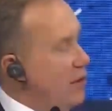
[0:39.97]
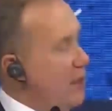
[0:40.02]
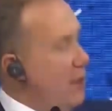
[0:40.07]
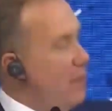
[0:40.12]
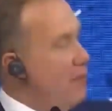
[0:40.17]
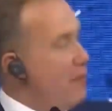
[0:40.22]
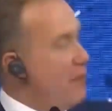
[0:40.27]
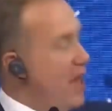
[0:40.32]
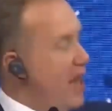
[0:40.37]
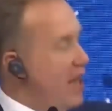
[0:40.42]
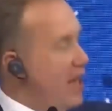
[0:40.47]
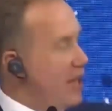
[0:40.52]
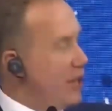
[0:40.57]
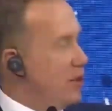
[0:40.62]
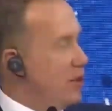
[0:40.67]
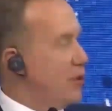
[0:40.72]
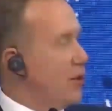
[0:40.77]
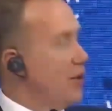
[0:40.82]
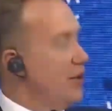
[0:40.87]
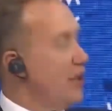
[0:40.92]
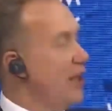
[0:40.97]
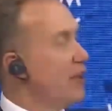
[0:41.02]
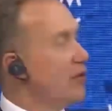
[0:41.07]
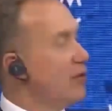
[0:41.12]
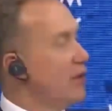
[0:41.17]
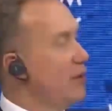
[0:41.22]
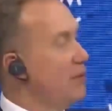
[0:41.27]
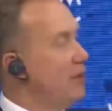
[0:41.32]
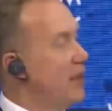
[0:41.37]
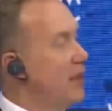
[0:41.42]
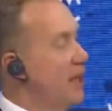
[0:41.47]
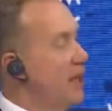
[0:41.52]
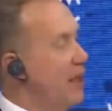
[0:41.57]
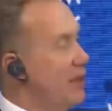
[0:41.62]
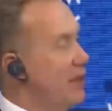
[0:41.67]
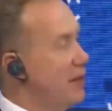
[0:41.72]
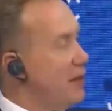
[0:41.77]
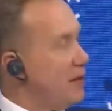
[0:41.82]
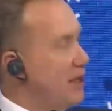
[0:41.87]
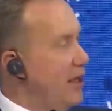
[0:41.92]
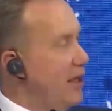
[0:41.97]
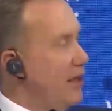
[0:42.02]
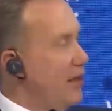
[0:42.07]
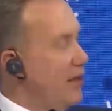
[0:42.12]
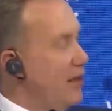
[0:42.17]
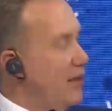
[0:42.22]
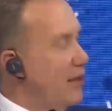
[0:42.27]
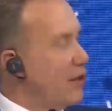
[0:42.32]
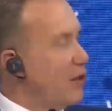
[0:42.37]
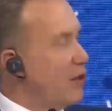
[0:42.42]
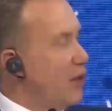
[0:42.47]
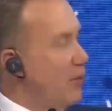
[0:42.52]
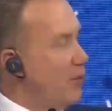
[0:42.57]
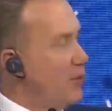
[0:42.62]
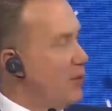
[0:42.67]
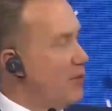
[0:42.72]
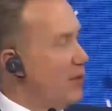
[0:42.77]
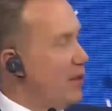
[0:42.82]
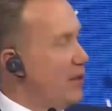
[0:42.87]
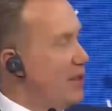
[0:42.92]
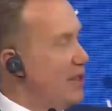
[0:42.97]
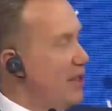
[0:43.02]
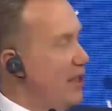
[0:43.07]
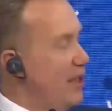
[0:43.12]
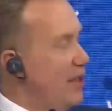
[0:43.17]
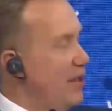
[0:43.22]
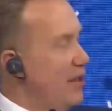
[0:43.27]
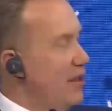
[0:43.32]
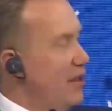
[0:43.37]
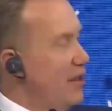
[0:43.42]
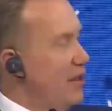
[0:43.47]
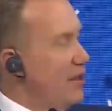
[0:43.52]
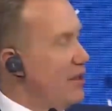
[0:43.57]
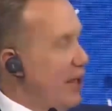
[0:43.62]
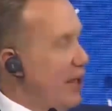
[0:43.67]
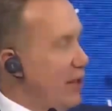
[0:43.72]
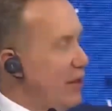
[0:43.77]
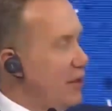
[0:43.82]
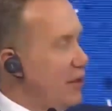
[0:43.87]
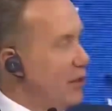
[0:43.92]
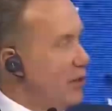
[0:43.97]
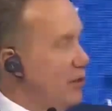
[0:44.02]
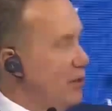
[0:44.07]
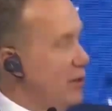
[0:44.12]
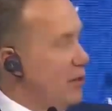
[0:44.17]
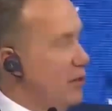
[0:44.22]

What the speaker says: And based on the agreements in the COP26,